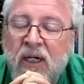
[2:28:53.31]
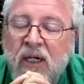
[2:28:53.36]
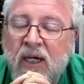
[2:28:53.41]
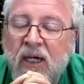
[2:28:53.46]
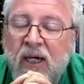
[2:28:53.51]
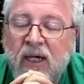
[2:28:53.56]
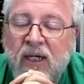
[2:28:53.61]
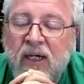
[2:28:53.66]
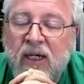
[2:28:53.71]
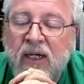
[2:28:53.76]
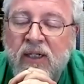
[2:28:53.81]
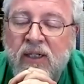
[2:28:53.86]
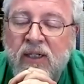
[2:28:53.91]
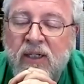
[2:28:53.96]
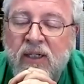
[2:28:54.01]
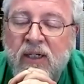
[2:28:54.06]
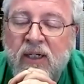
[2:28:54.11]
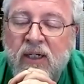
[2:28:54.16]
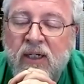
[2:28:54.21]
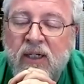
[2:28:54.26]
And
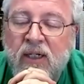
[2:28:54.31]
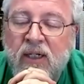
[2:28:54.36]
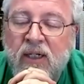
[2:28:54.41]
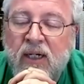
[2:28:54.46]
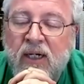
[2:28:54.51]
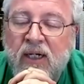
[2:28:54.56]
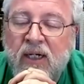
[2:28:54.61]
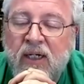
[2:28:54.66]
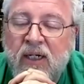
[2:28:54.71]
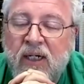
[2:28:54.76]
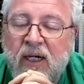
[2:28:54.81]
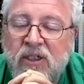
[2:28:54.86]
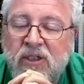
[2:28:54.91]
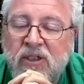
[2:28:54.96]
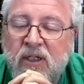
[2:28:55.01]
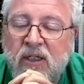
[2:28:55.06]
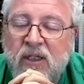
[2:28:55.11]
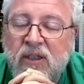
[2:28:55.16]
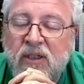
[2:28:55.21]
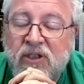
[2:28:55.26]
uh, I, I, just
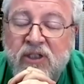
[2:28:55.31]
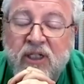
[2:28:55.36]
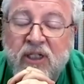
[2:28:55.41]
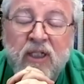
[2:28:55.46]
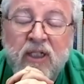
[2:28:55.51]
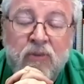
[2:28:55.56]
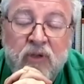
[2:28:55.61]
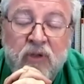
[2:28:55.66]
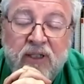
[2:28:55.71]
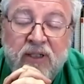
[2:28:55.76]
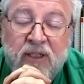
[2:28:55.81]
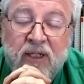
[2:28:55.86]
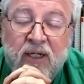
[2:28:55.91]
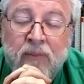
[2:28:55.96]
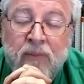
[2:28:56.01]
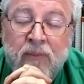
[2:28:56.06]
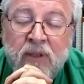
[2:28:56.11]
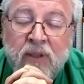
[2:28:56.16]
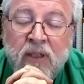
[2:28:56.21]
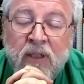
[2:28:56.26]
uh, celebrate
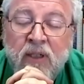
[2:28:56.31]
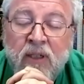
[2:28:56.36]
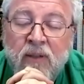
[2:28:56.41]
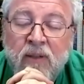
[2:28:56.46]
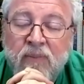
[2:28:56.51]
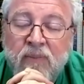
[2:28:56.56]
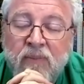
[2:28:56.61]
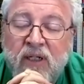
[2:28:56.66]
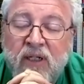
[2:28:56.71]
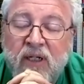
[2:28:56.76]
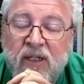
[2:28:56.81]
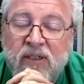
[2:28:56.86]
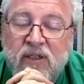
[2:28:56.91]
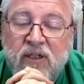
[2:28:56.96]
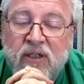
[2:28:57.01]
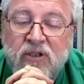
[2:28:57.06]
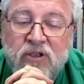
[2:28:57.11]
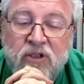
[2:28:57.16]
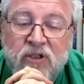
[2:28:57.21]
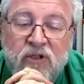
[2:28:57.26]
them because
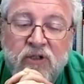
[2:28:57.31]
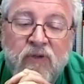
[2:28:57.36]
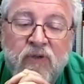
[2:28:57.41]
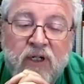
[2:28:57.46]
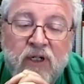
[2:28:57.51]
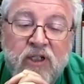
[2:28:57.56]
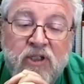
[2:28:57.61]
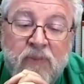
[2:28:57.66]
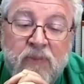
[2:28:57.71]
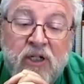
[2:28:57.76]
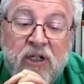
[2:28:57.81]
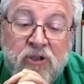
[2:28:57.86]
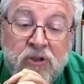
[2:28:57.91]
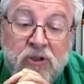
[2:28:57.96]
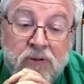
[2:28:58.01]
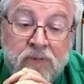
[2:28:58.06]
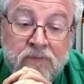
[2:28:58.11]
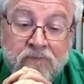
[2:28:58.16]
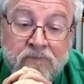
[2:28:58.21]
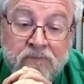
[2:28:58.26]
they're so very special.